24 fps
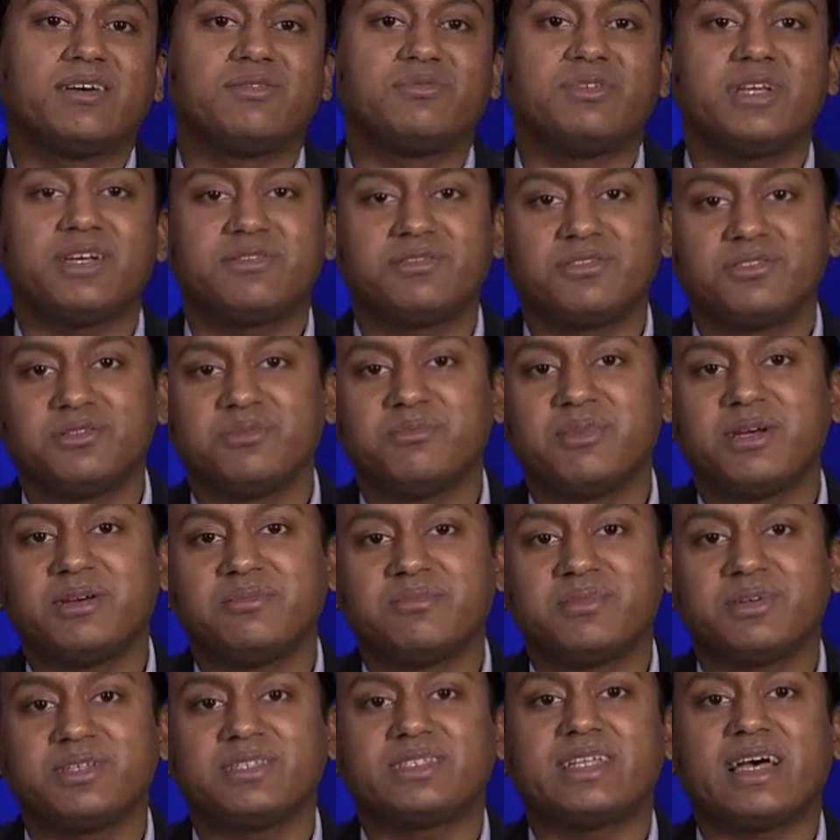we have to
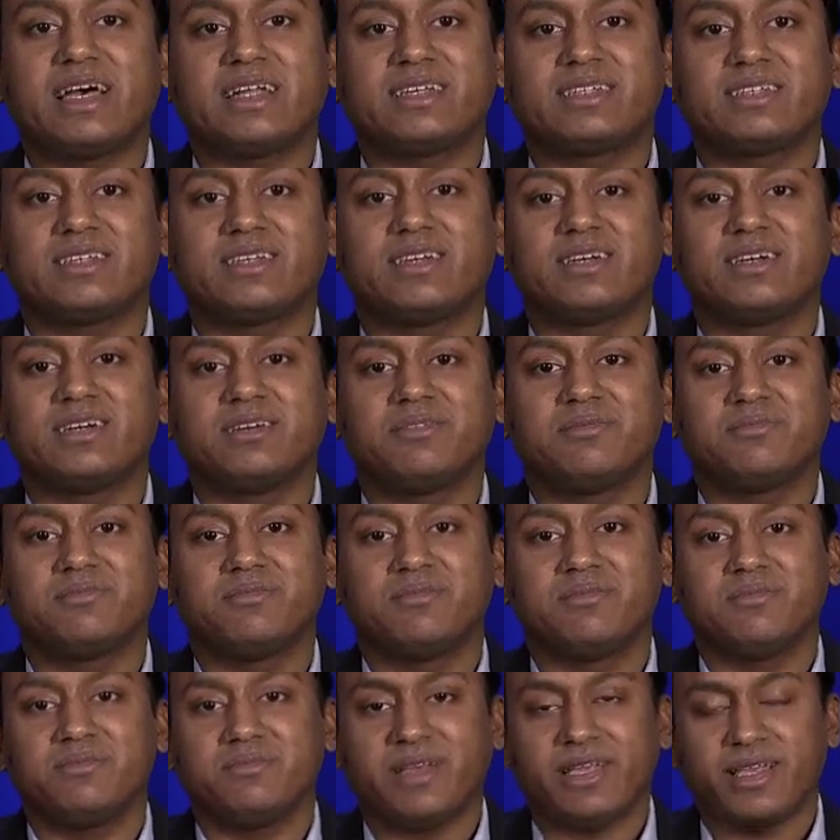remember that
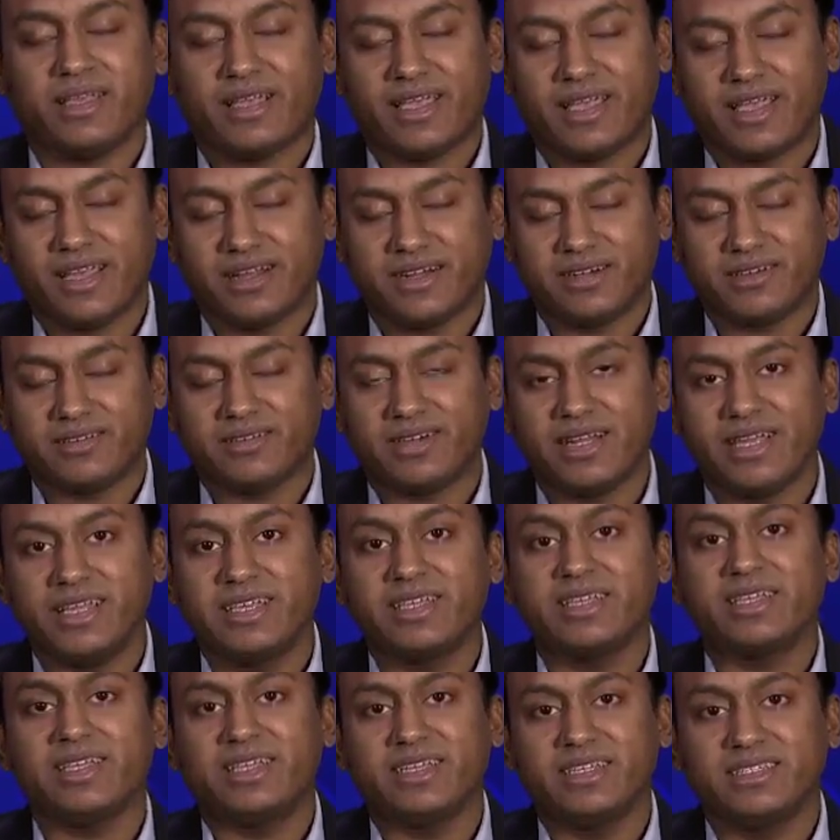hair
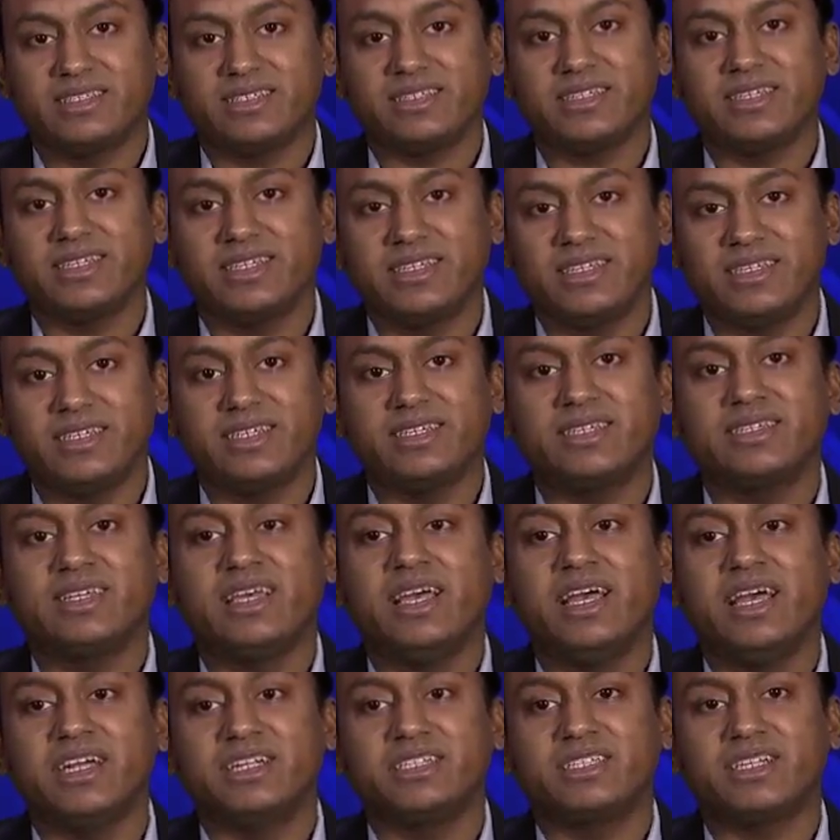graying is indeed
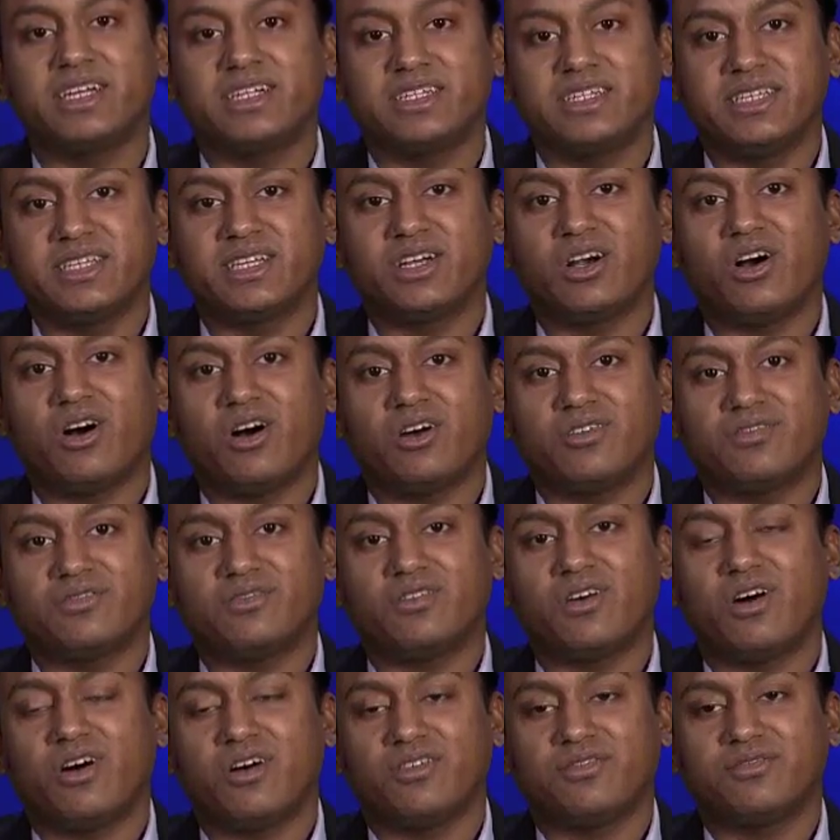shutting off
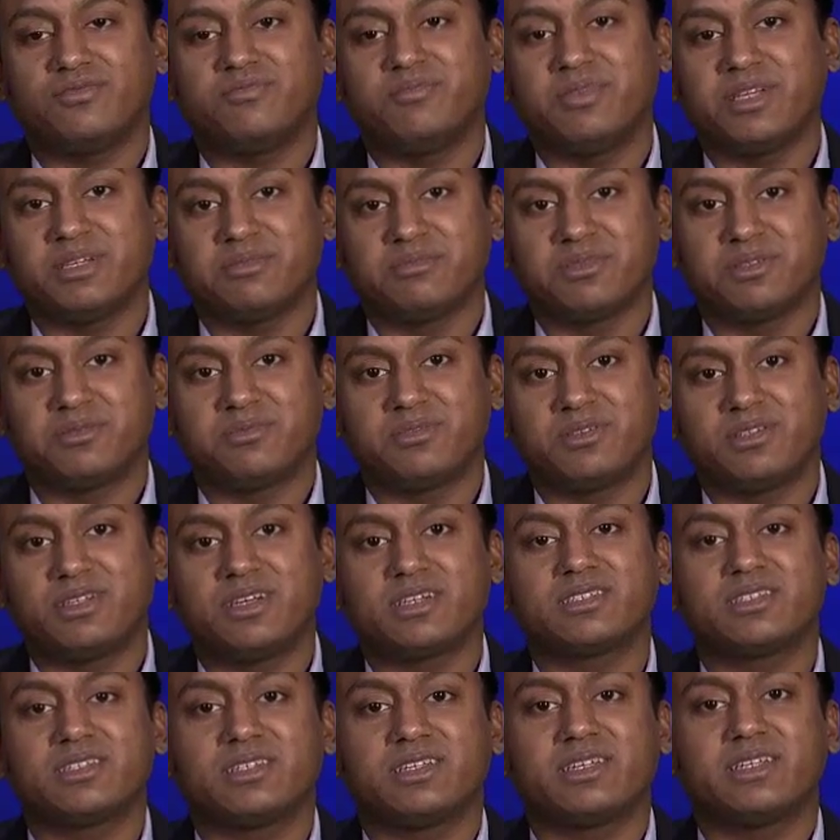of pigment
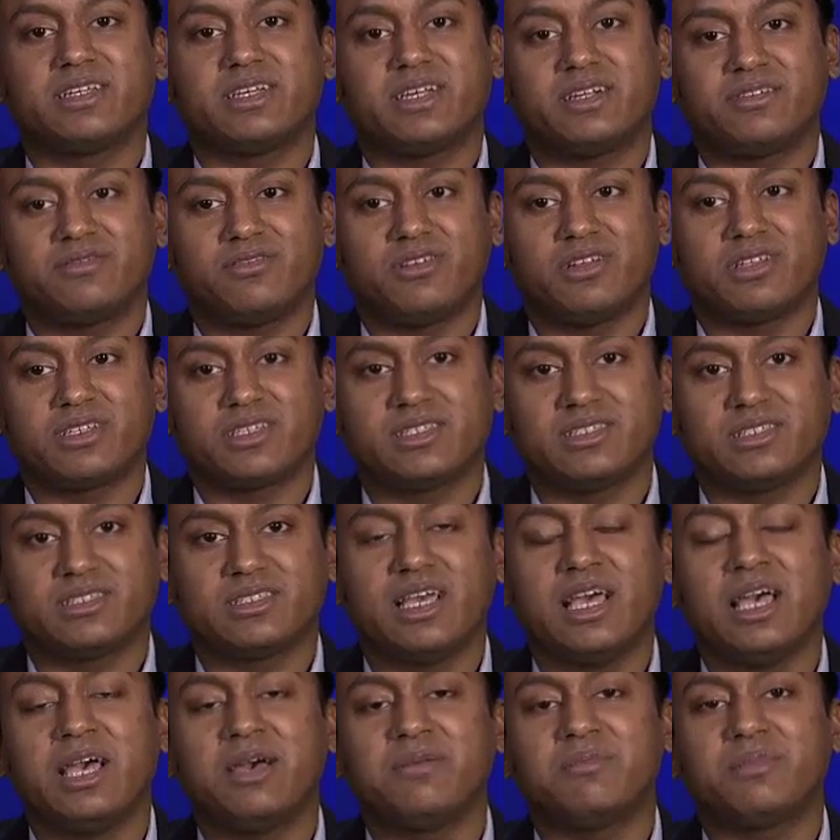production in hair follicles,
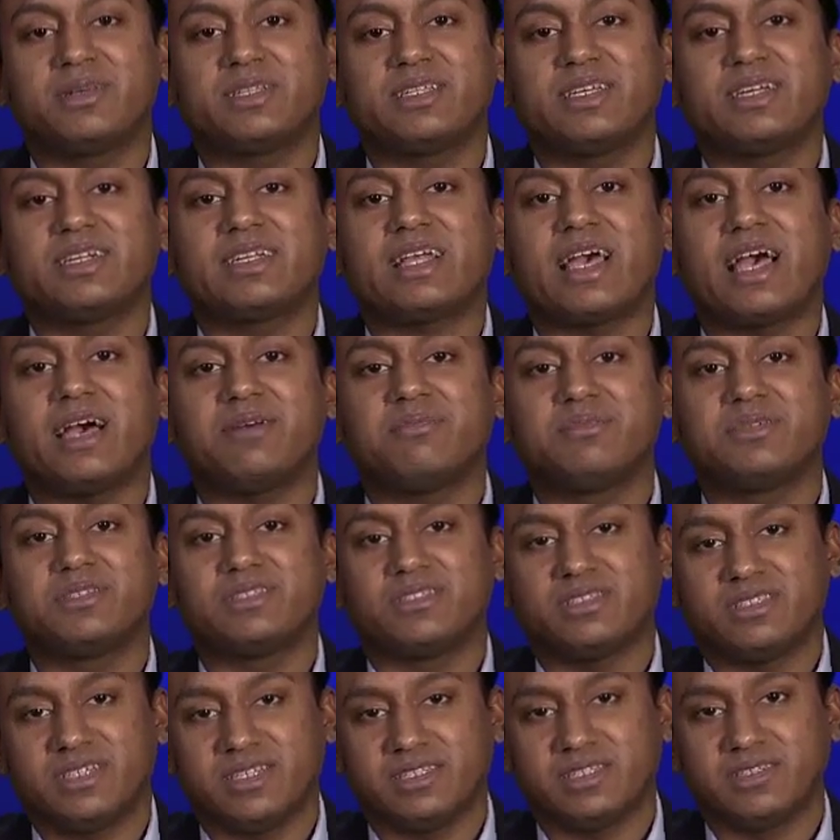but that
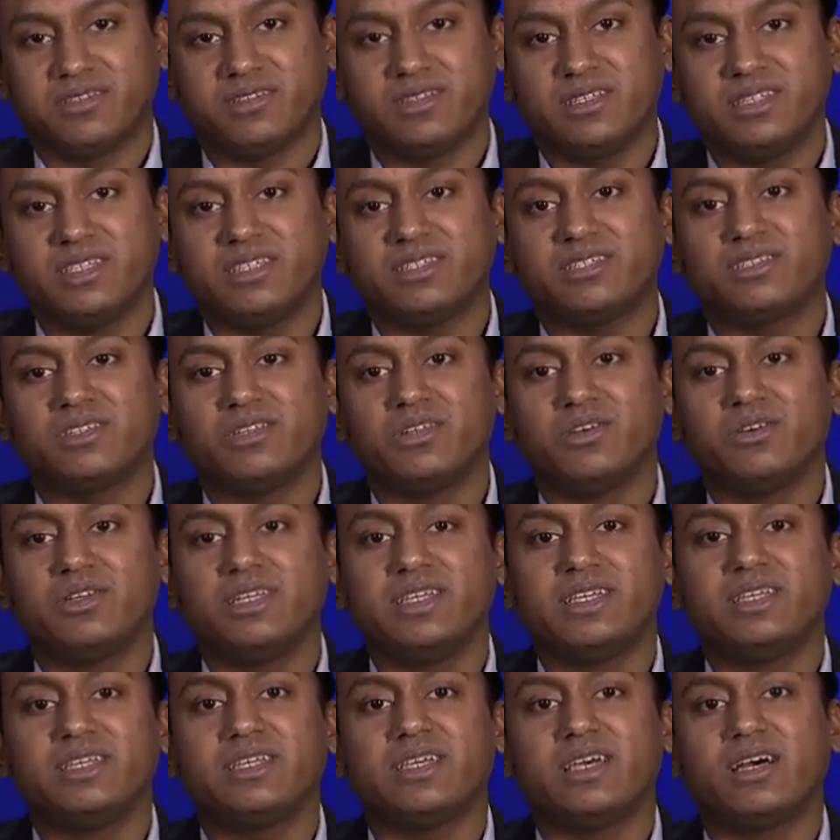happens generally
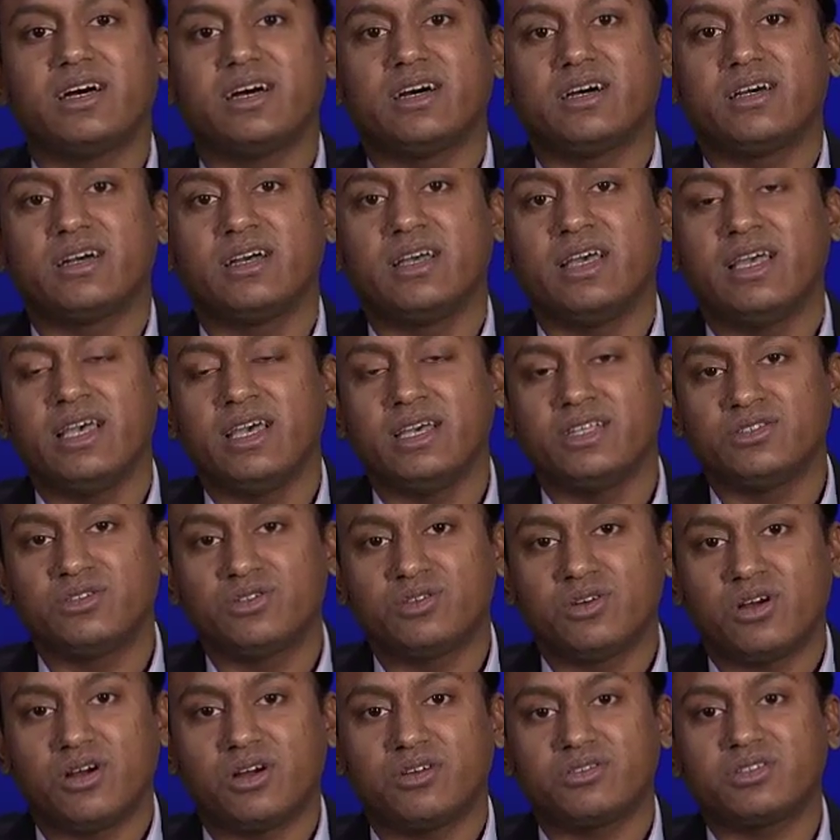slowly
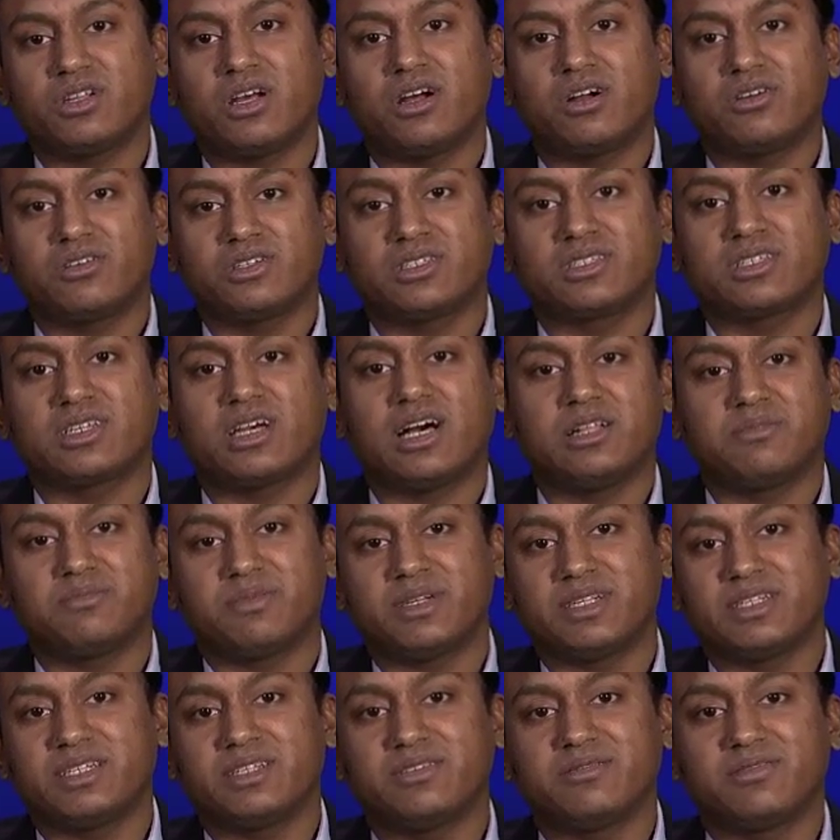throughout our scalp
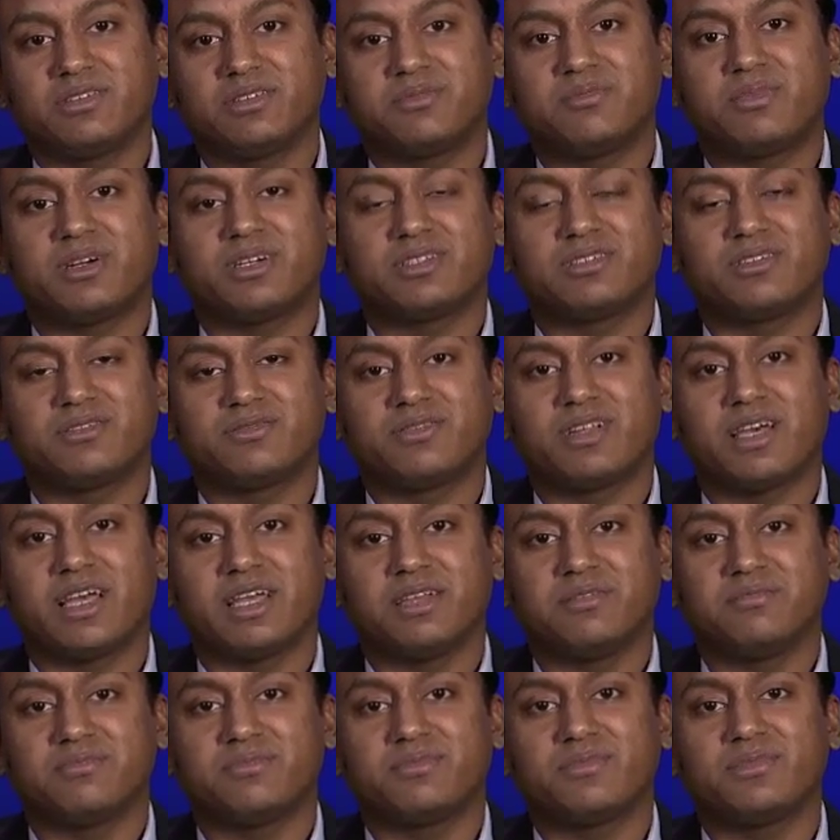at different parts of
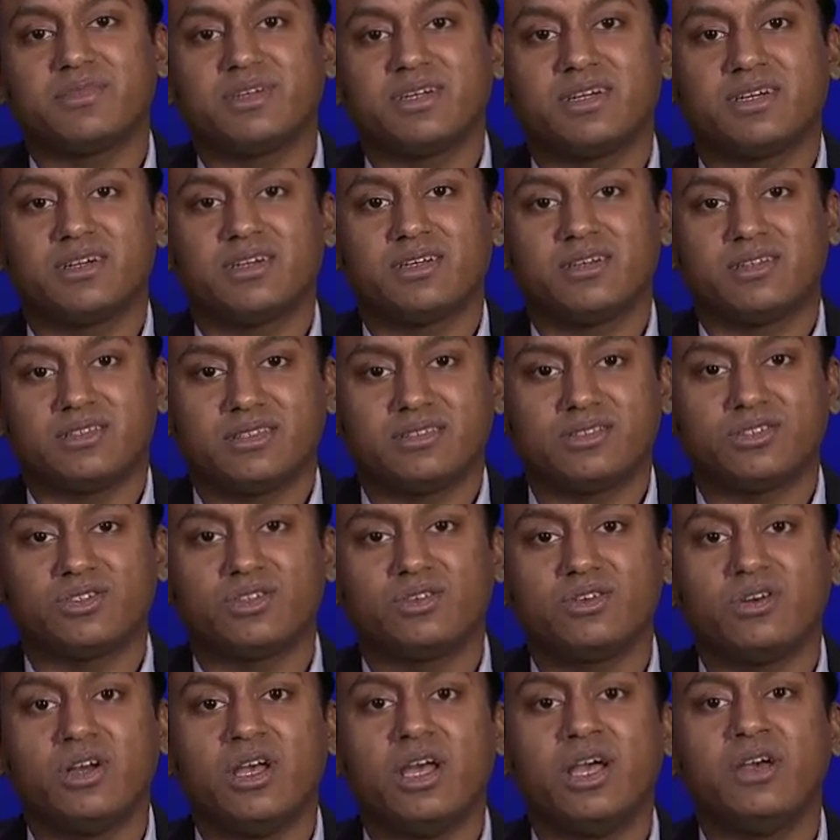time.
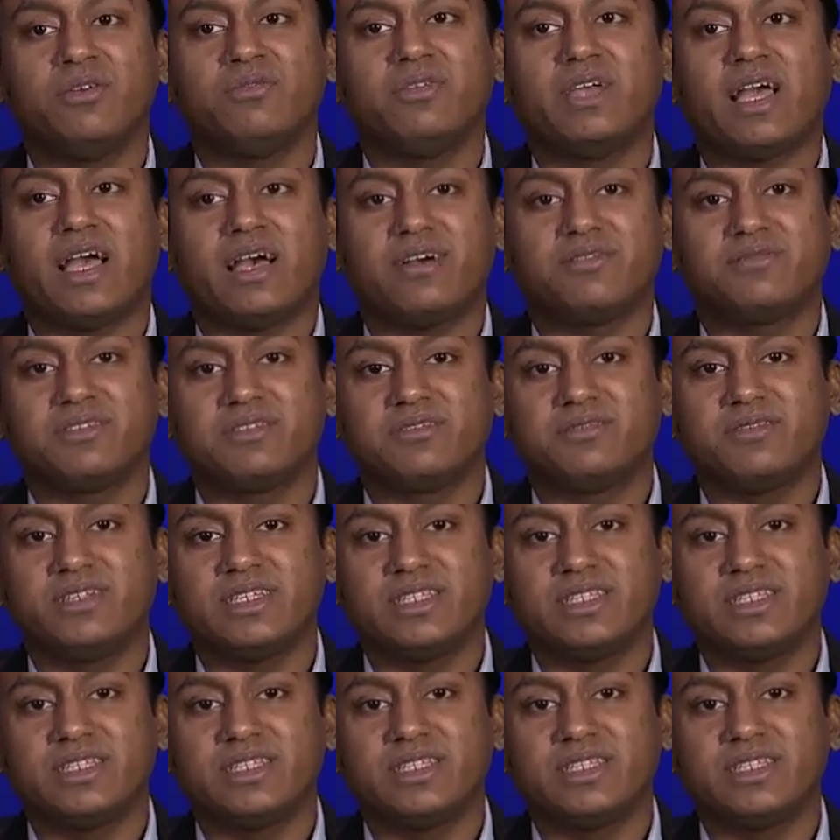So we haven't